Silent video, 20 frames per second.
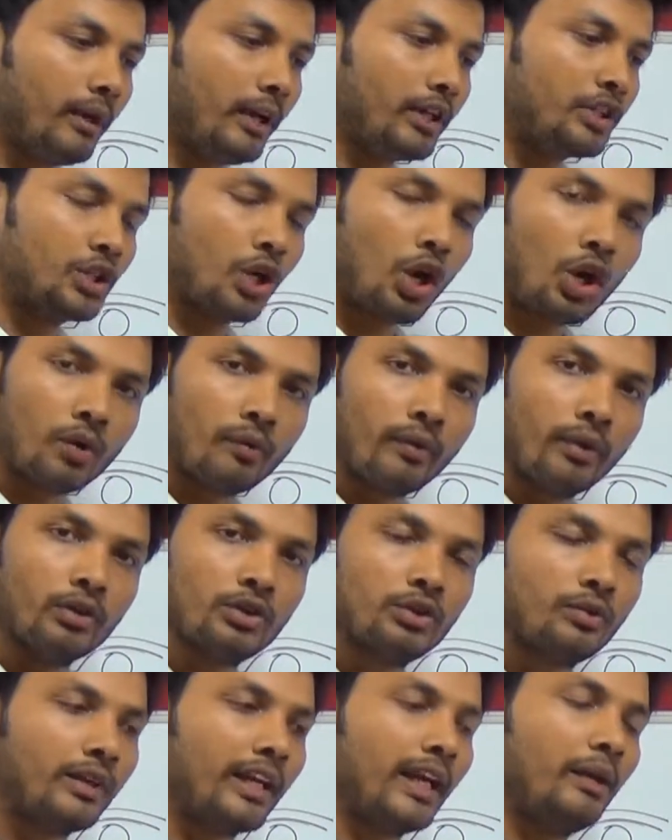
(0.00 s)
shock
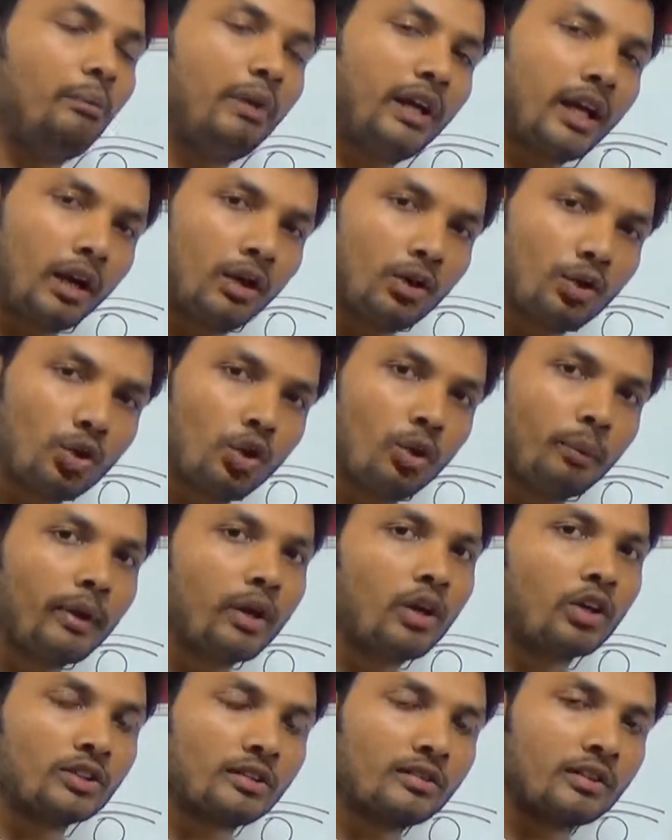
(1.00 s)
waves can be controlled
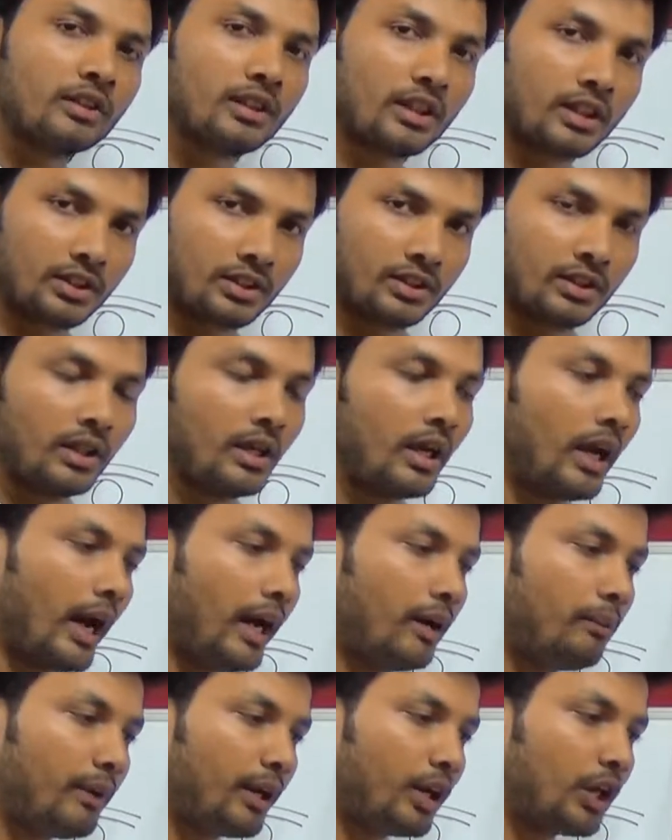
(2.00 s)
because of the thrust
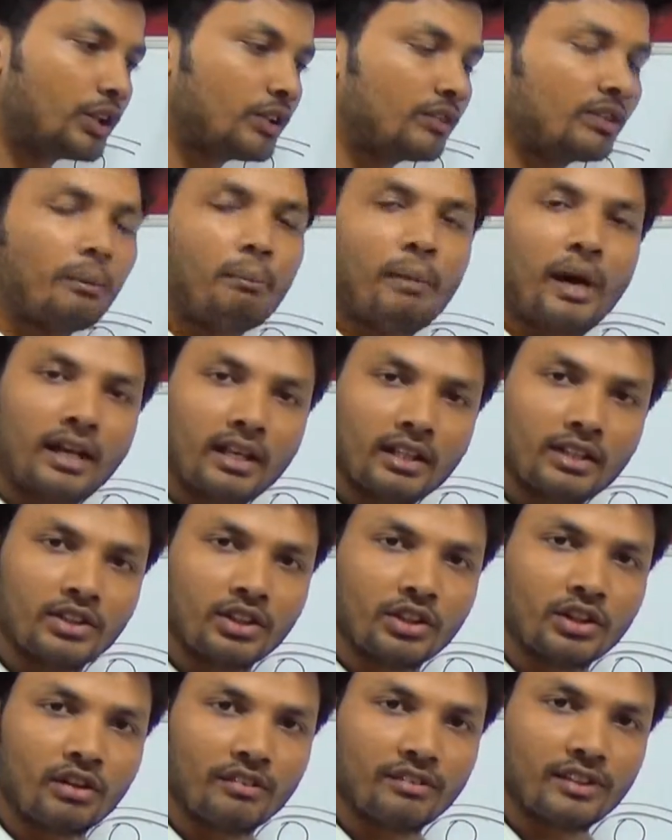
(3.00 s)
and because of the
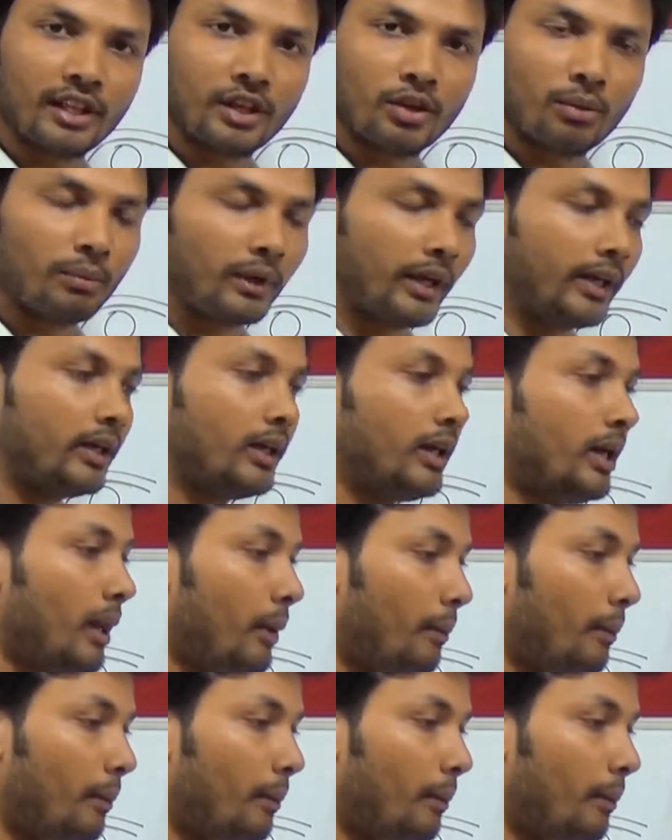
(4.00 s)
balancing of the aeroplane.